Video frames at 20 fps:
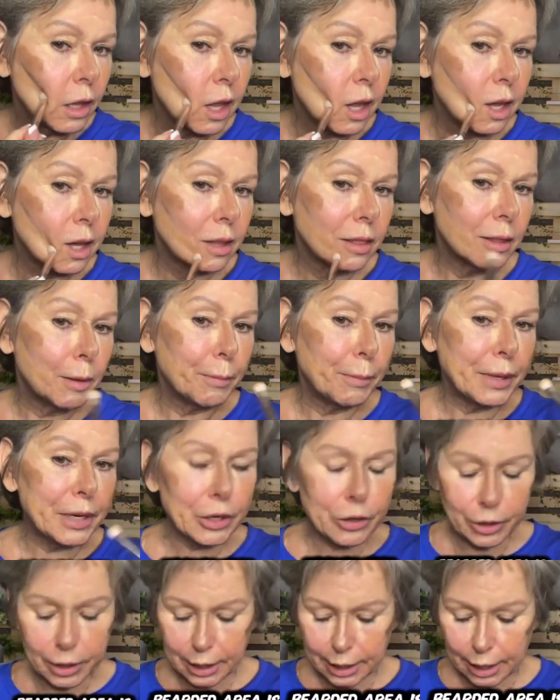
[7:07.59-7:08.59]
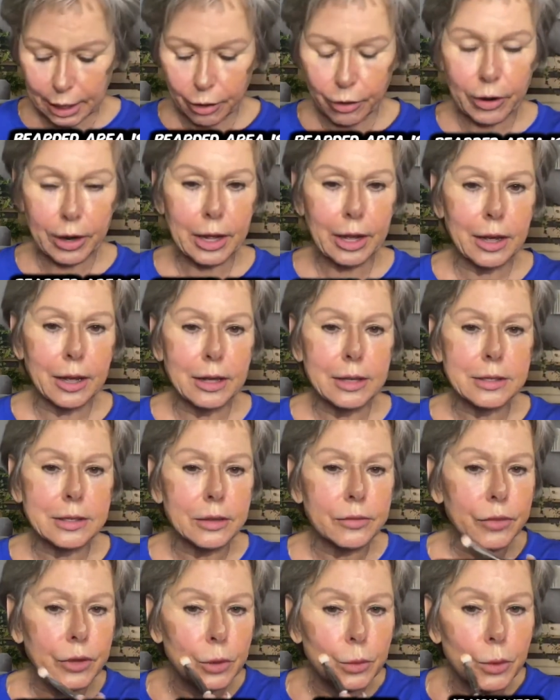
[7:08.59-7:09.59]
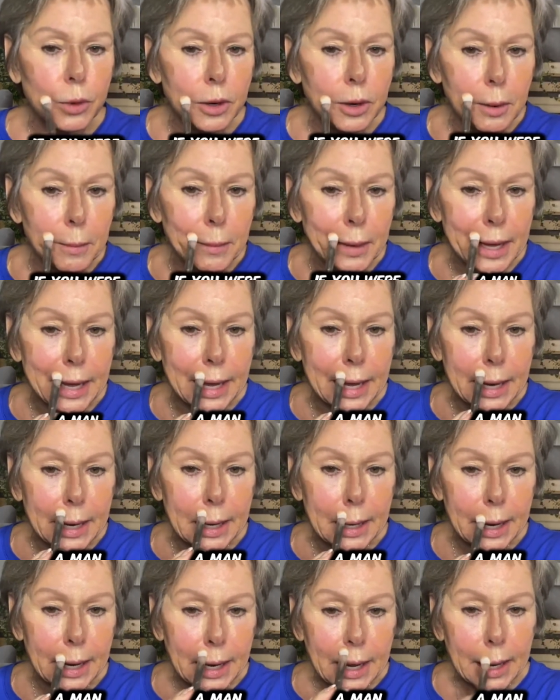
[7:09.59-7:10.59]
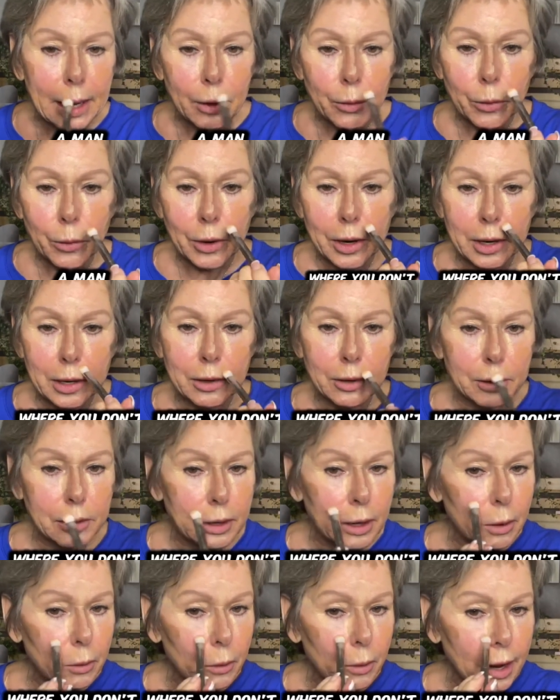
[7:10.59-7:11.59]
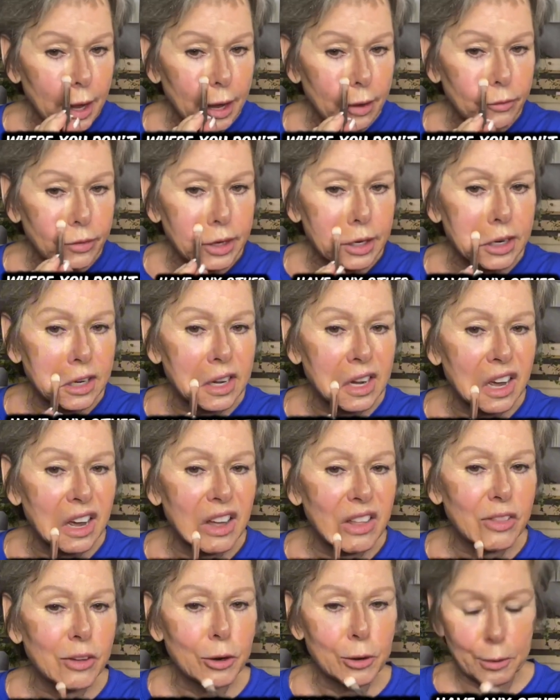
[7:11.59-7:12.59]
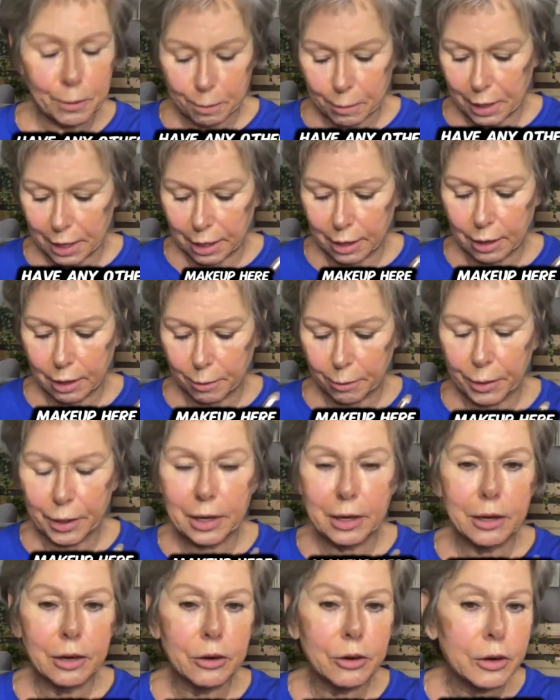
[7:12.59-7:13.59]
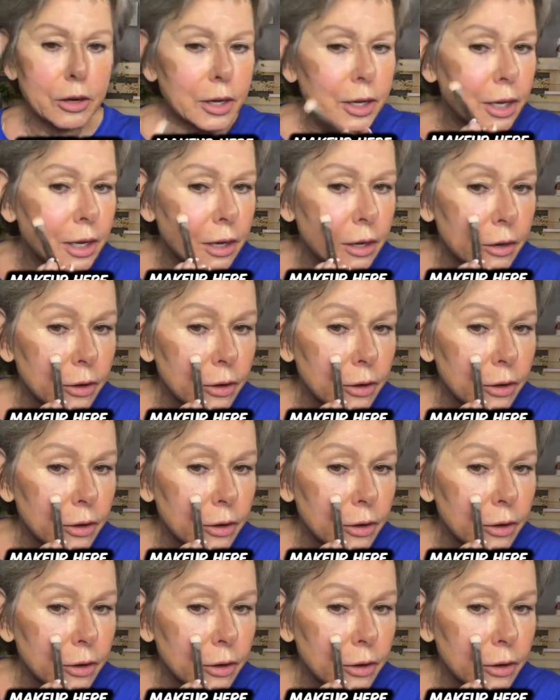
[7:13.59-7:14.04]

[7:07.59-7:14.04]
like in the bearded area as if you were a man, where you don't have any other makeup here,